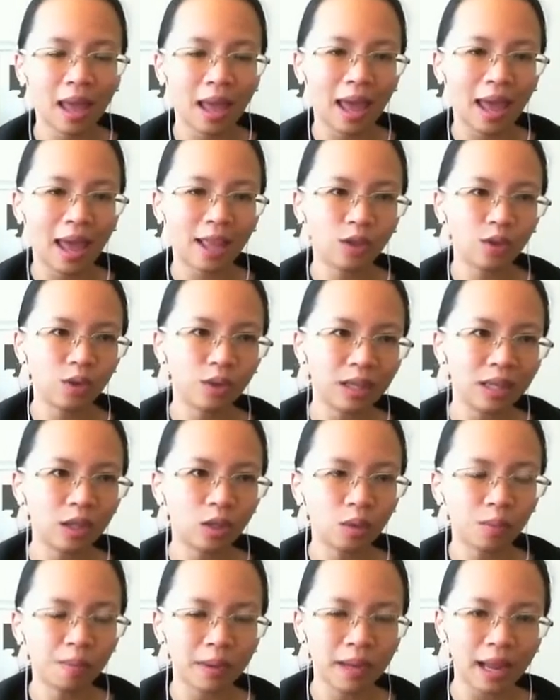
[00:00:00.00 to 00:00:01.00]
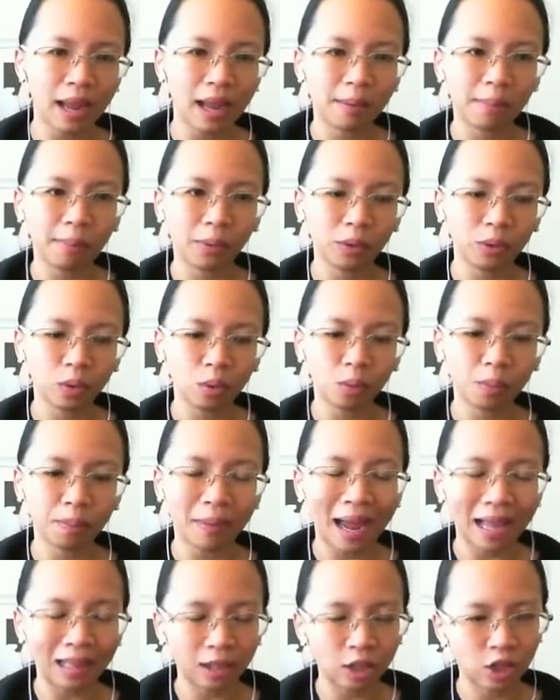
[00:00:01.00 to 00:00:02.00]
and you need to be able to
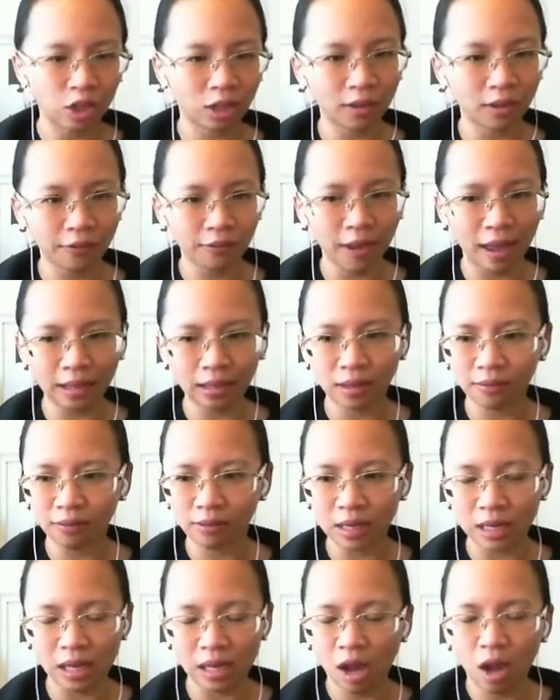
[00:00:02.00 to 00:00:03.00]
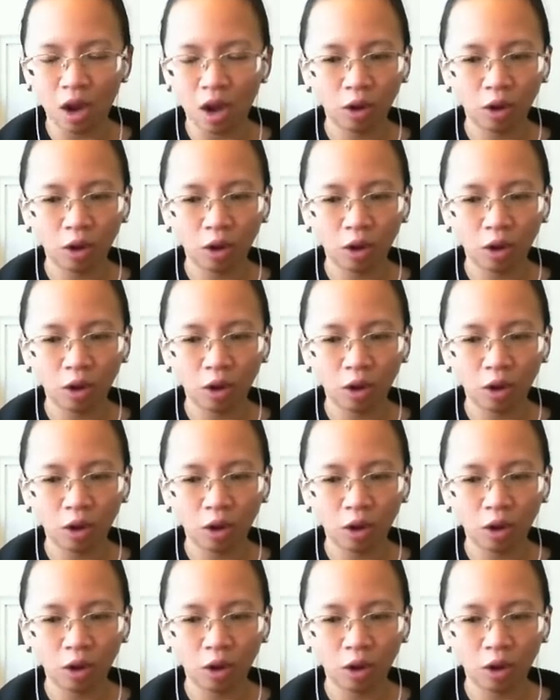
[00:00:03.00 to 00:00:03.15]
manage it effectively.